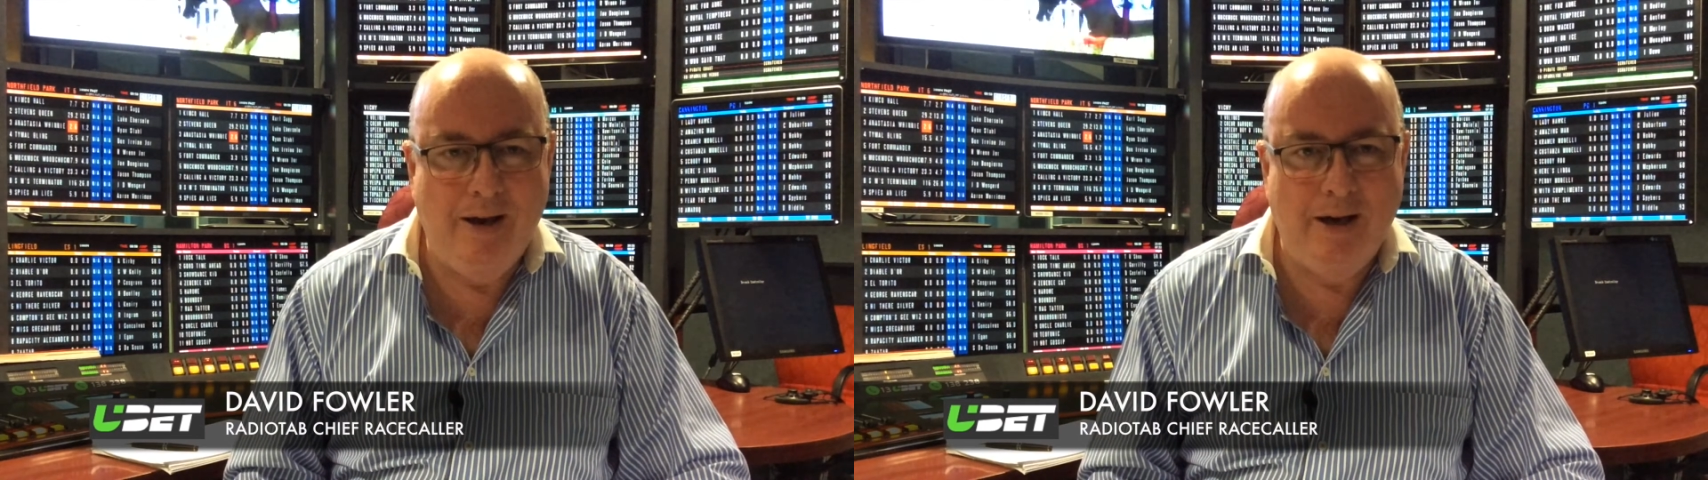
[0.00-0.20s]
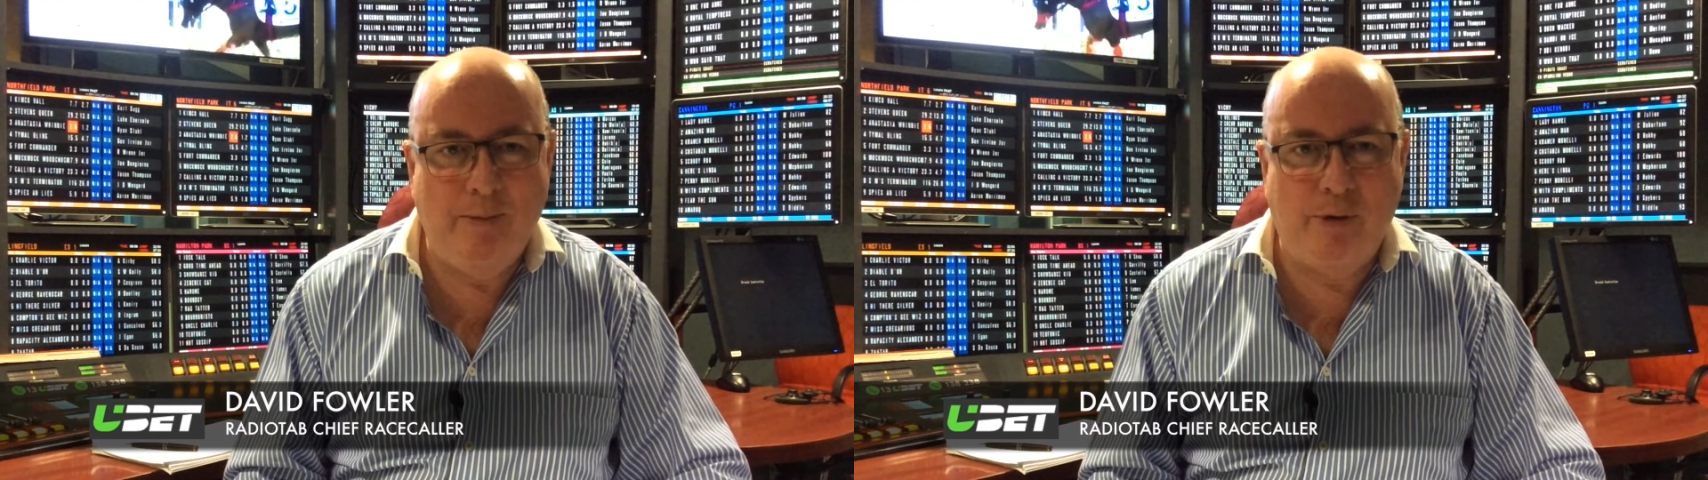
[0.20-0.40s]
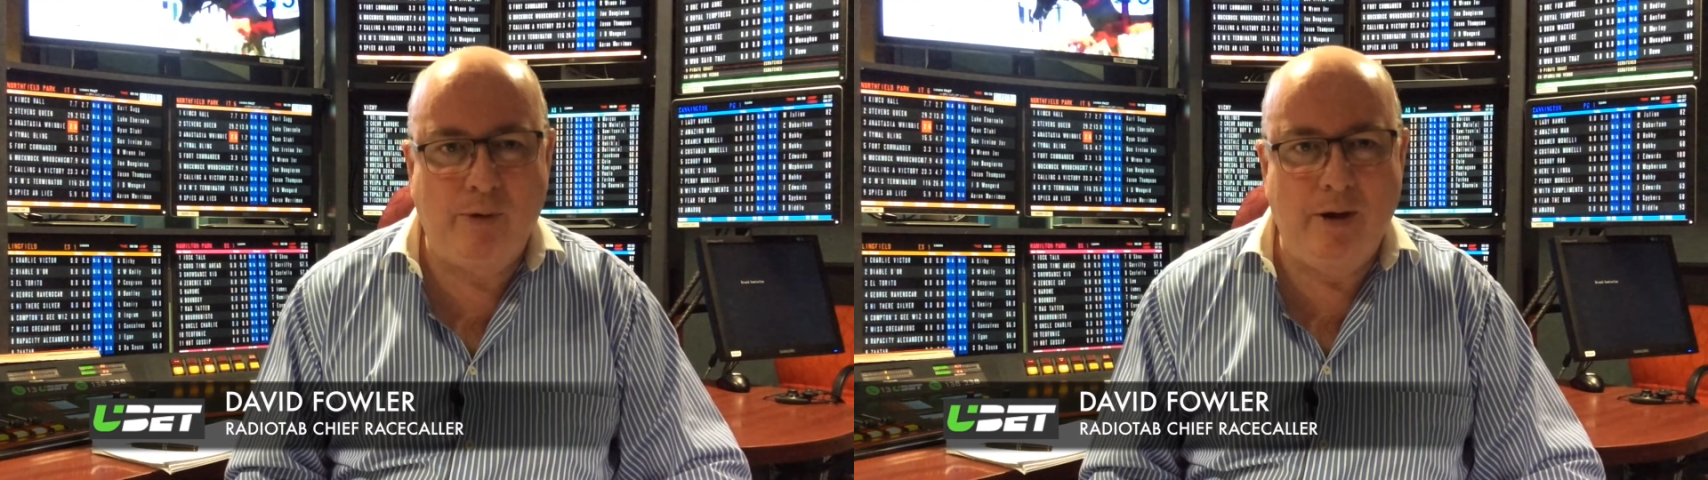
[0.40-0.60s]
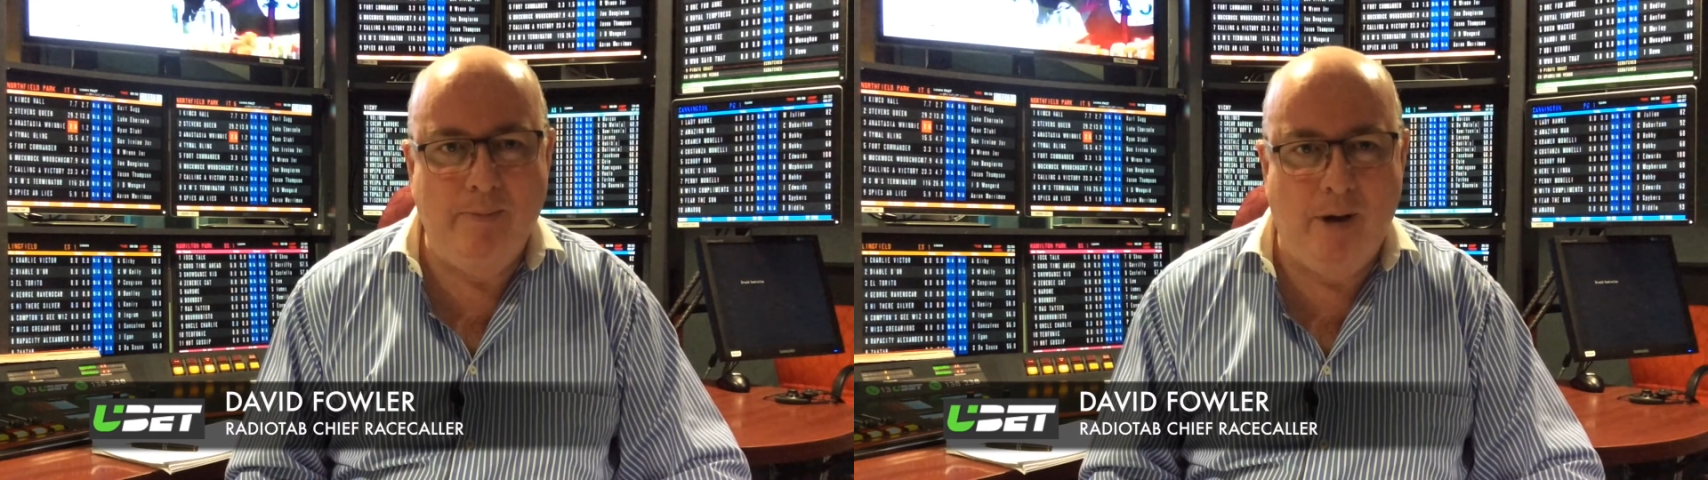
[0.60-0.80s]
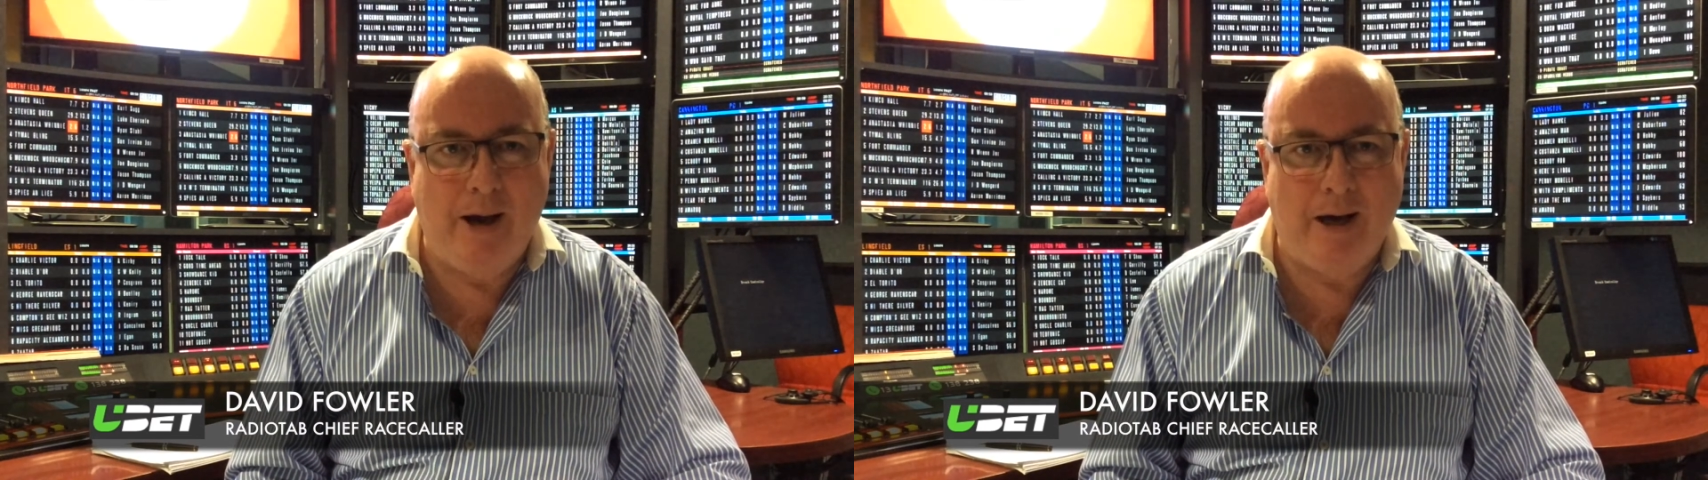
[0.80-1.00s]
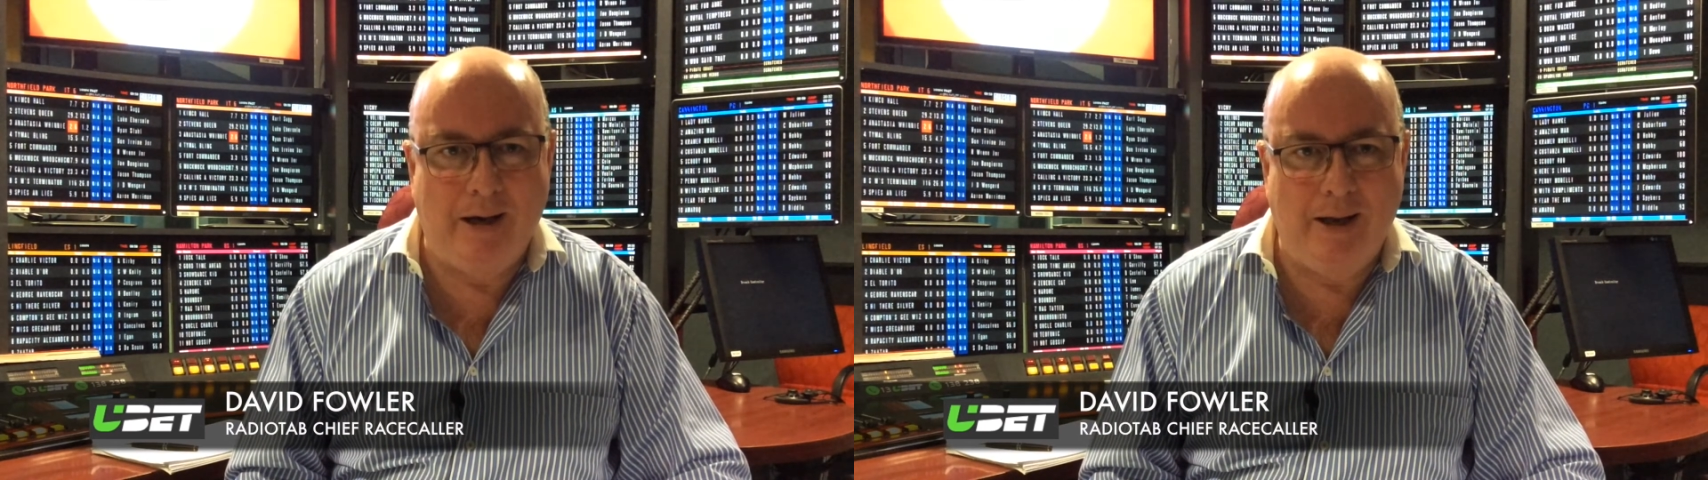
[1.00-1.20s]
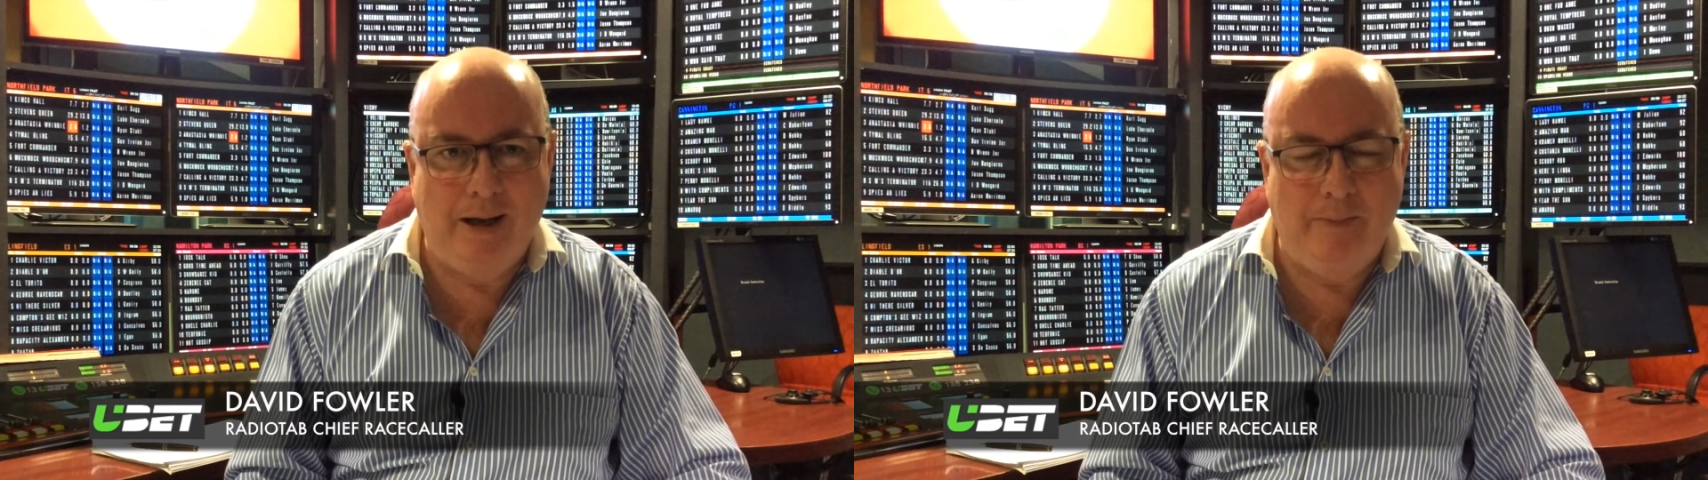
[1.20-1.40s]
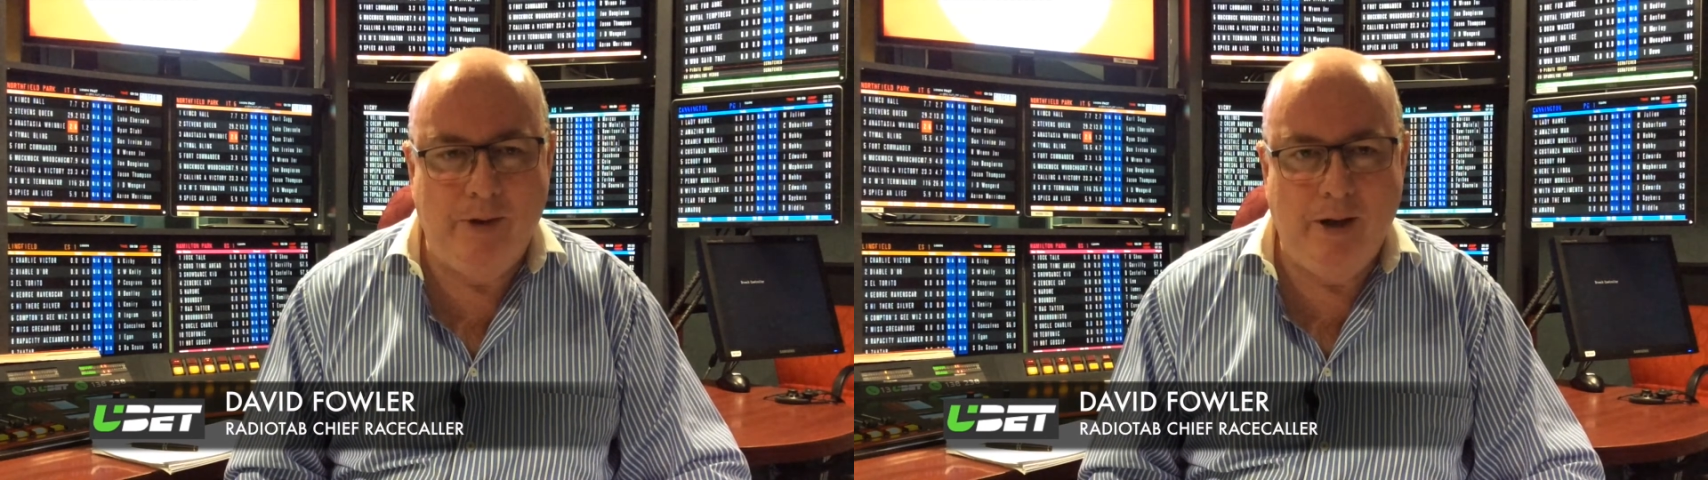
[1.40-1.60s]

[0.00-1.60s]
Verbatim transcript: number three, Maida Lee.